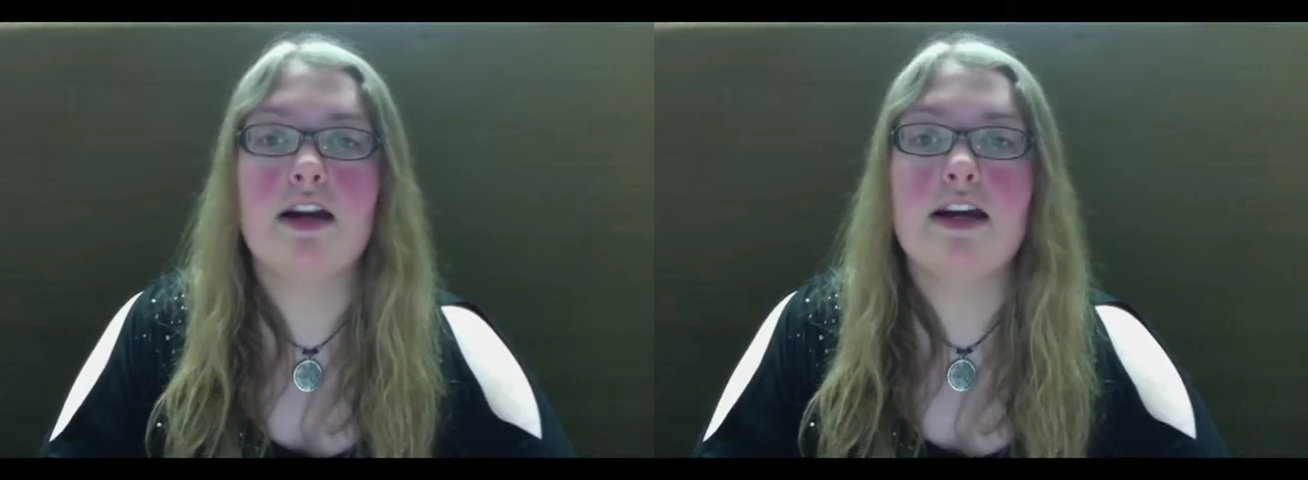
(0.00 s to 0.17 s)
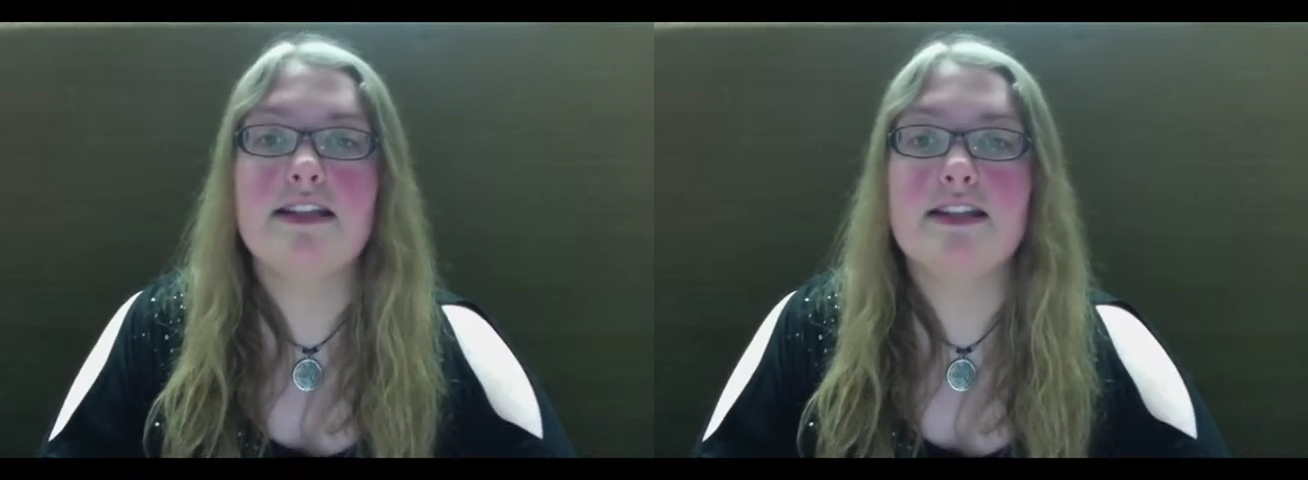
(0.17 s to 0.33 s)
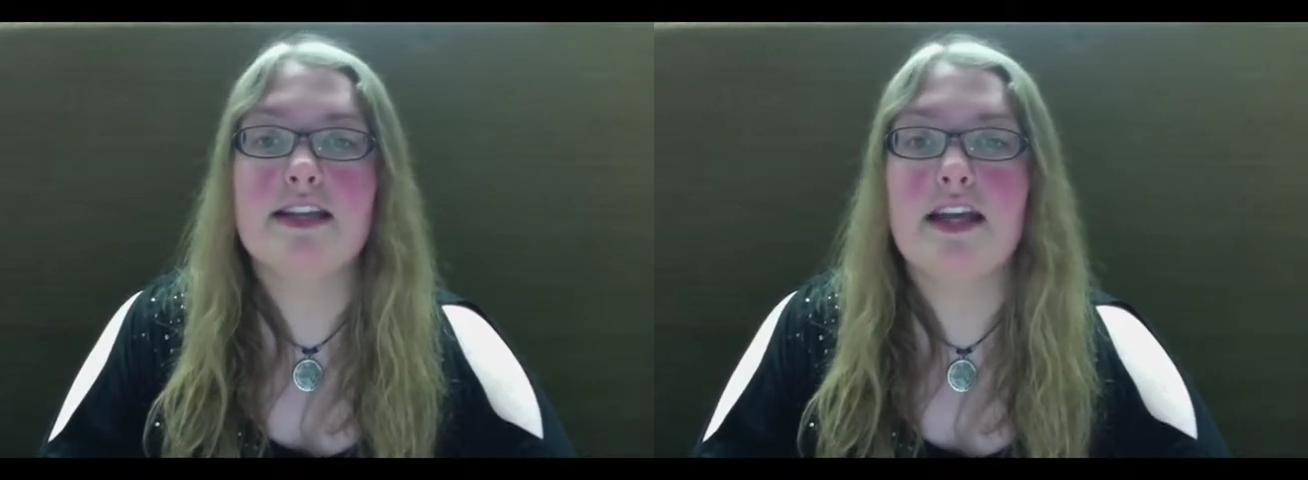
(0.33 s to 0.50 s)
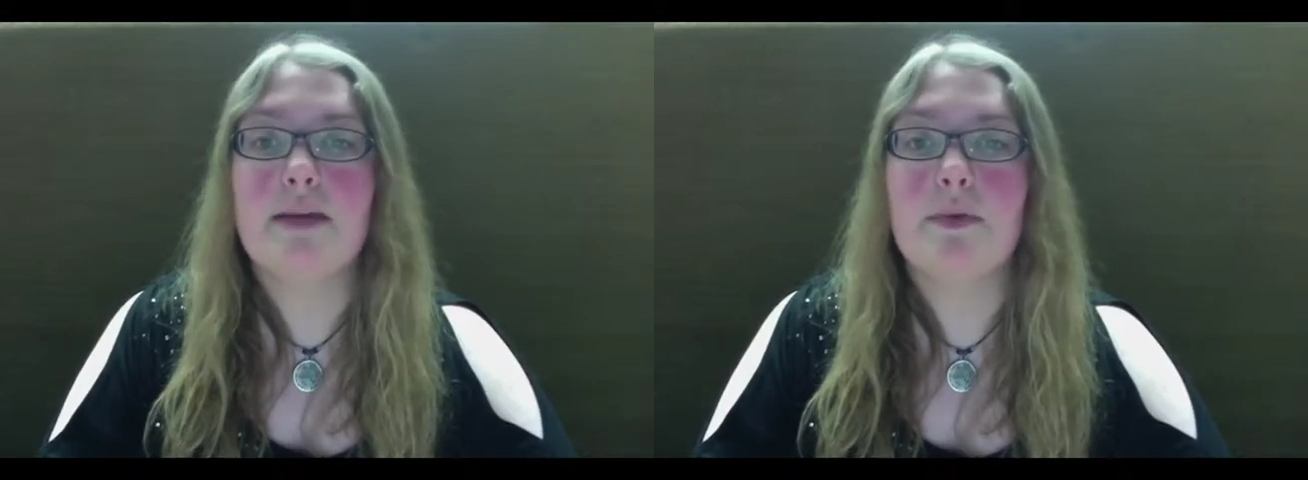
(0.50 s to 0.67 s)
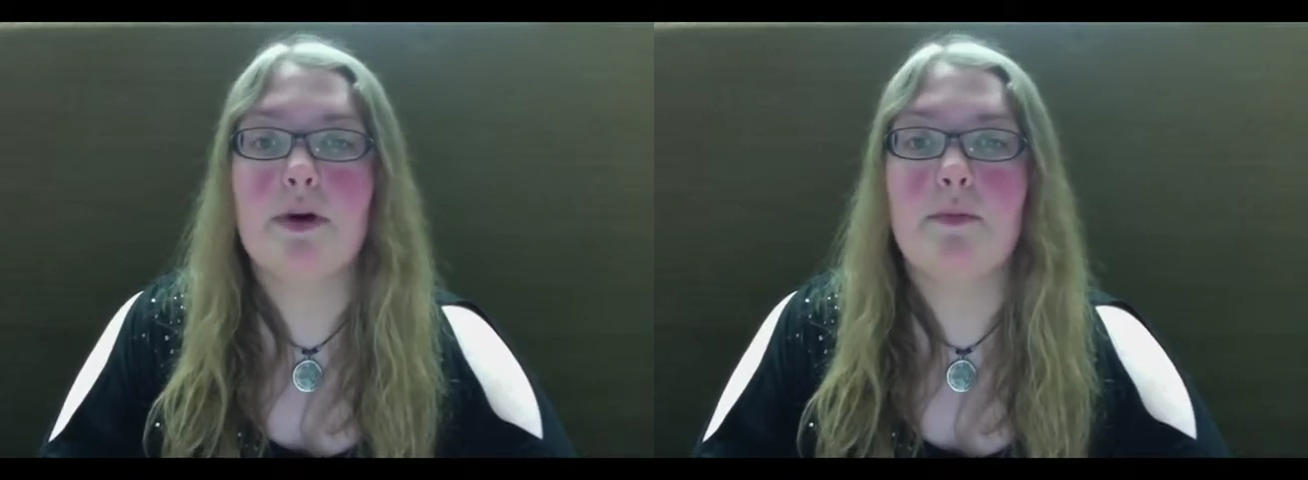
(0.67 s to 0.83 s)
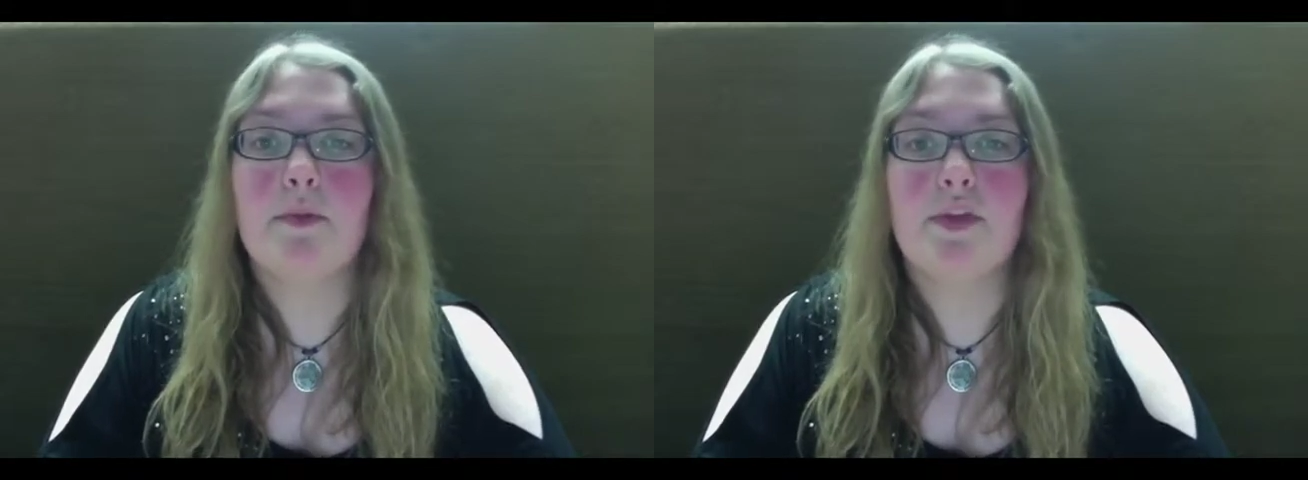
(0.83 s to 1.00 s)
to keep
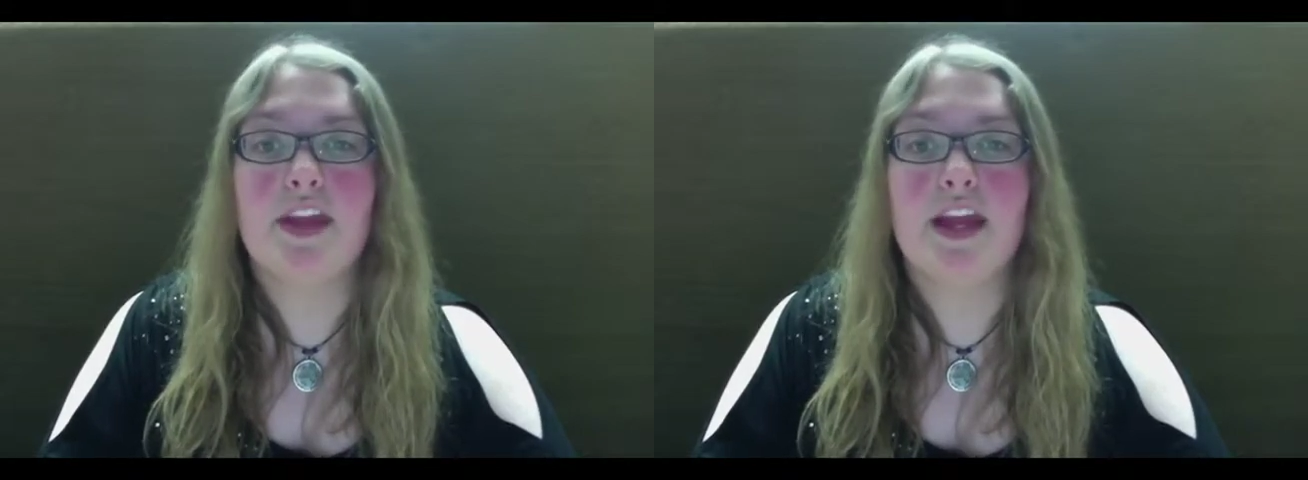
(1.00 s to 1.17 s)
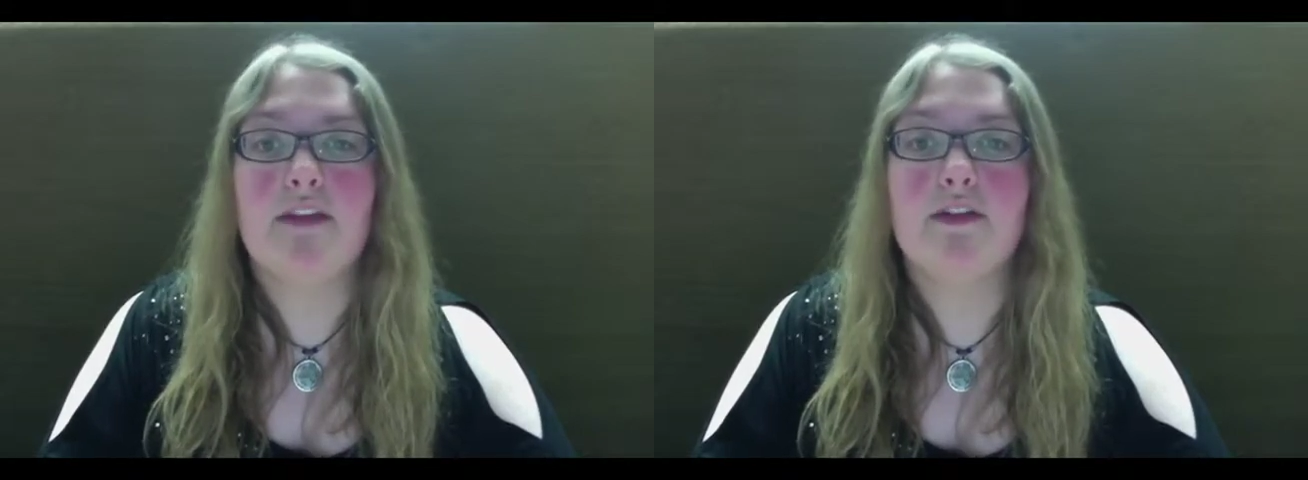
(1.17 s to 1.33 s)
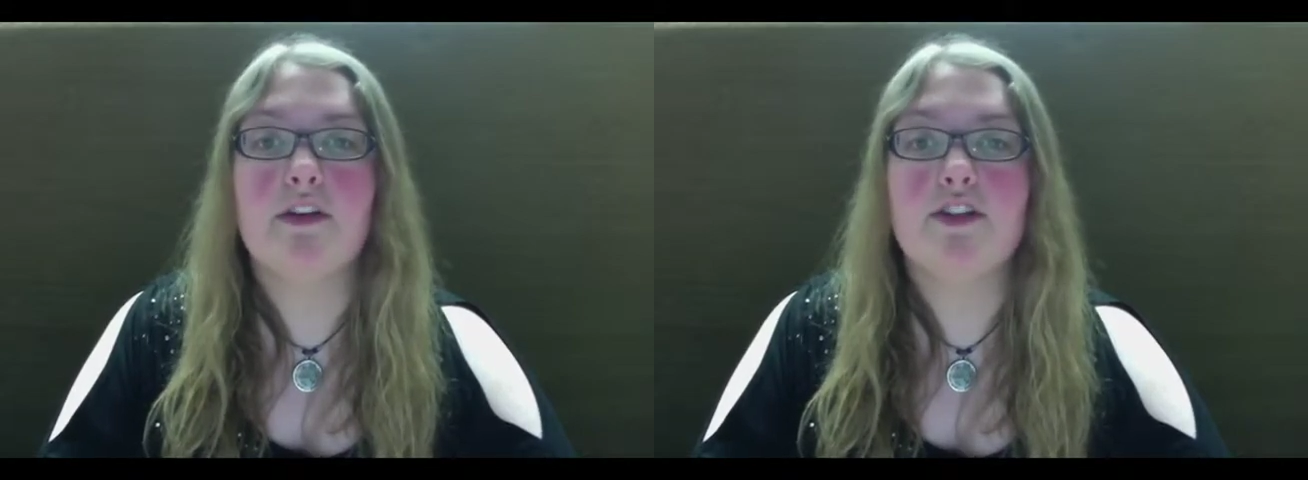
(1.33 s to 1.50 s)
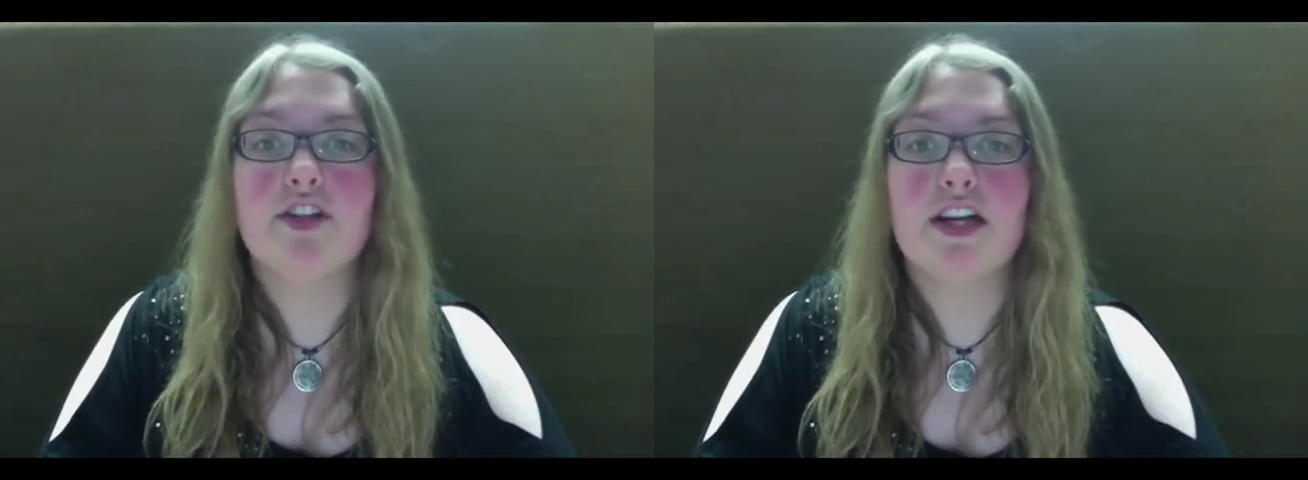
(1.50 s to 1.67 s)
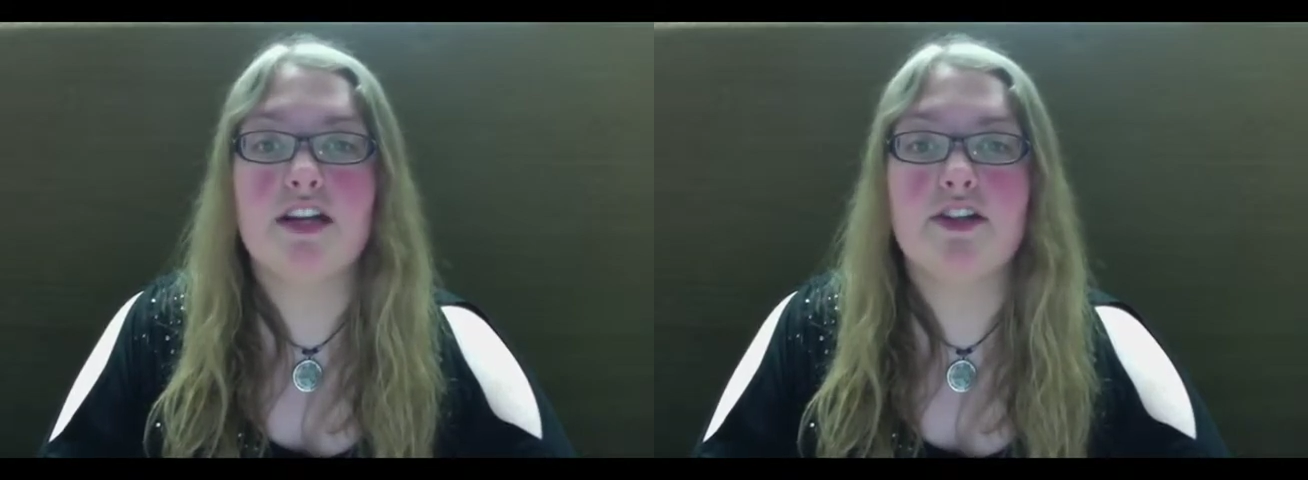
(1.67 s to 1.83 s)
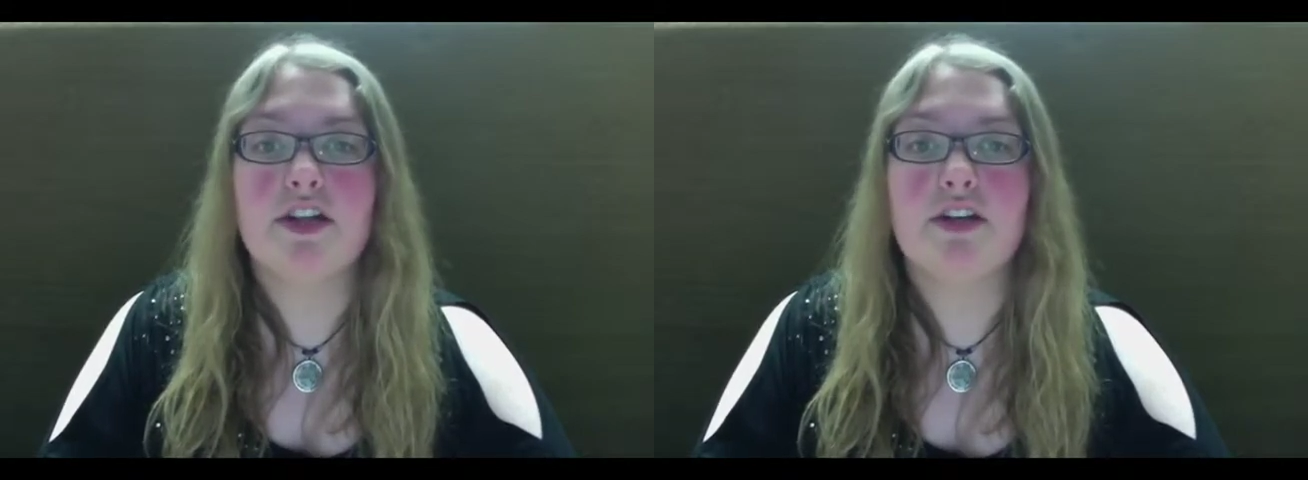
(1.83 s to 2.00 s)
up with the
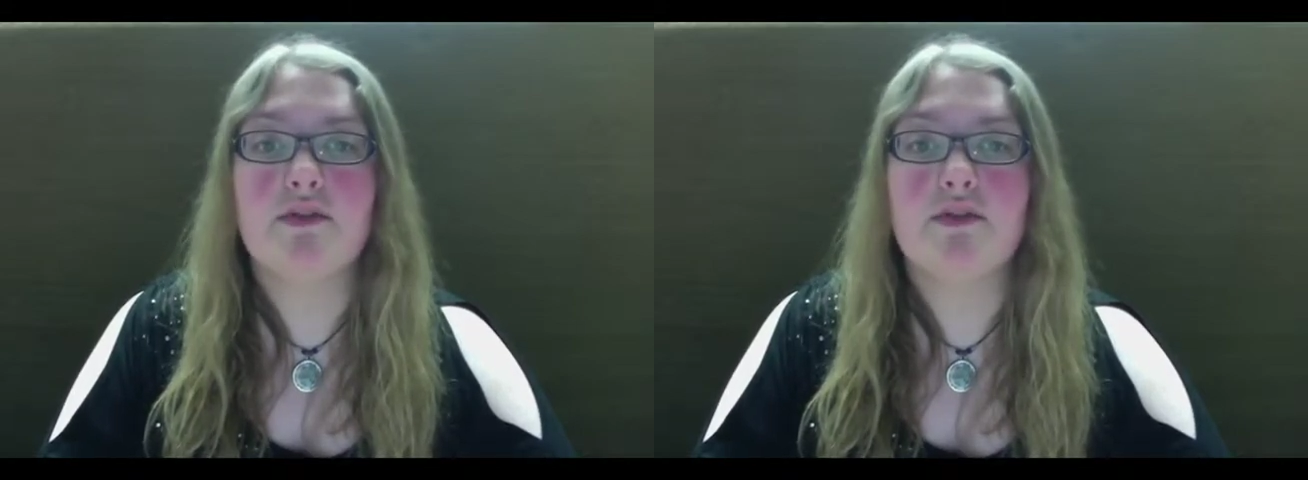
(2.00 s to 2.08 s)
ever-changing